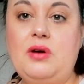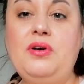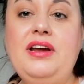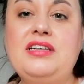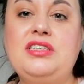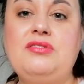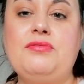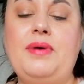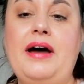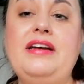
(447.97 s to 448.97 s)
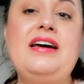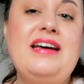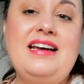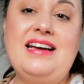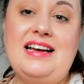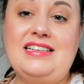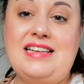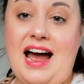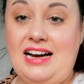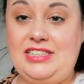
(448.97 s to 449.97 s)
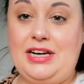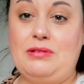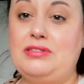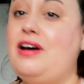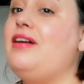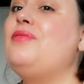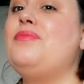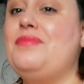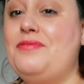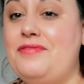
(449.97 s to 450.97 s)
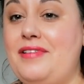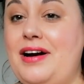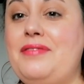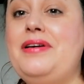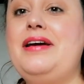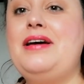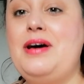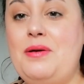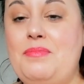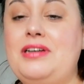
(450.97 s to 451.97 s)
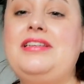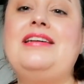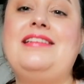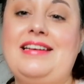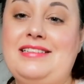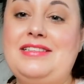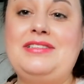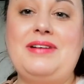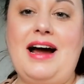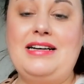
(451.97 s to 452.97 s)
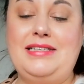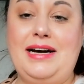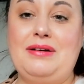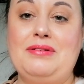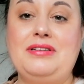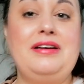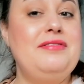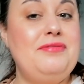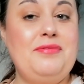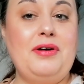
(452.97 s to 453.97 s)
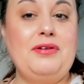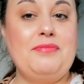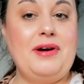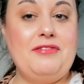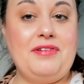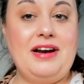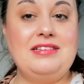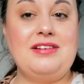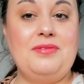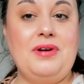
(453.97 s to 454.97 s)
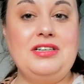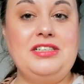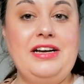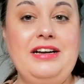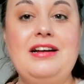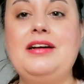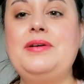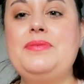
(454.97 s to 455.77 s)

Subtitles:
collection of mine is eyeshadows. I'm very much addicted to eyeshadows. If one of my friends are watching,